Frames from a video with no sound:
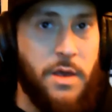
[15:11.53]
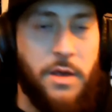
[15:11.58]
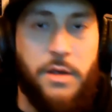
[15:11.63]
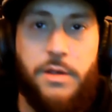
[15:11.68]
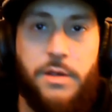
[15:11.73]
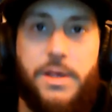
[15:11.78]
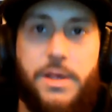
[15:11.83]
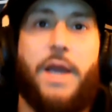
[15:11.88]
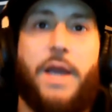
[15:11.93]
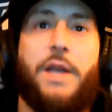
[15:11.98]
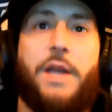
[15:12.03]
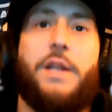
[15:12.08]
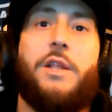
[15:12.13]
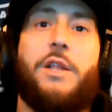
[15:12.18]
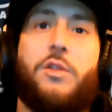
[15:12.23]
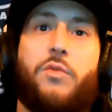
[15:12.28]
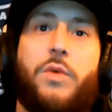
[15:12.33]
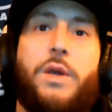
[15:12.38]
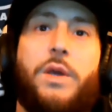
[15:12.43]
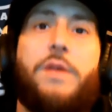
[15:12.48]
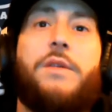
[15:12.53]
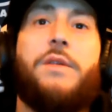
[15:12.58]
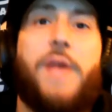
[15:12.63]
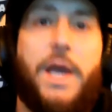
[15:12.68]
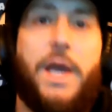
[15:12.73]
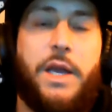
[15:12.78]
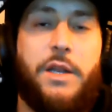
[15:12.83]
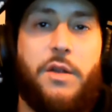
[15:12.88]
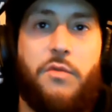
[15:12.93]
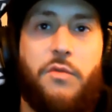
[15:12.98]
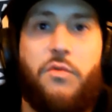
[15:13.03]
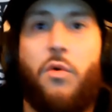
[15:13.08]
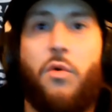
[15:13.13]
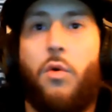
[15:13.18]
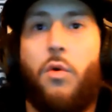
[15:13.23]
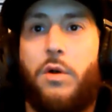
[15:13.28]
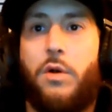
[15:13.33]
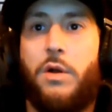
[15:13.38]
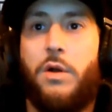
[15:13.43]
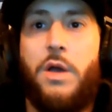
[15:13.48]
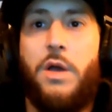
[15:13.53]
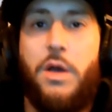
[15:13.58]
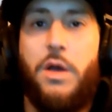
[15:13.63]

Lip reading: 2nd and 3, 2nd and 4,